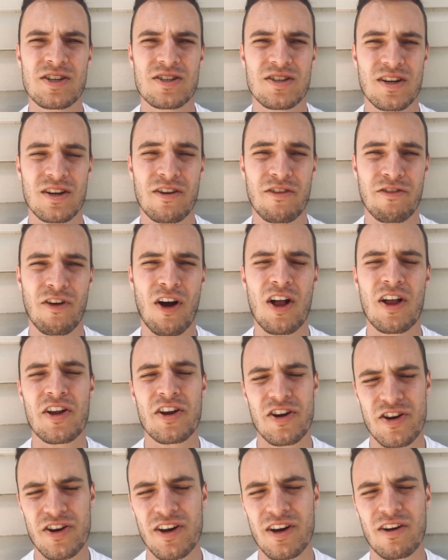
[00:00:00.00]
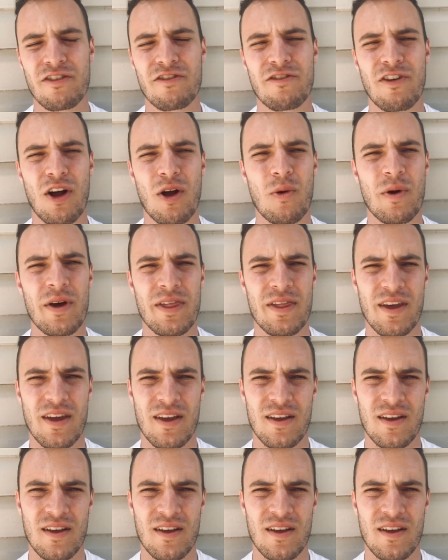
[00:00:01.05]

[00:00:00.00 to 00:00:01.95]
is going to fall and you're going to fall with it.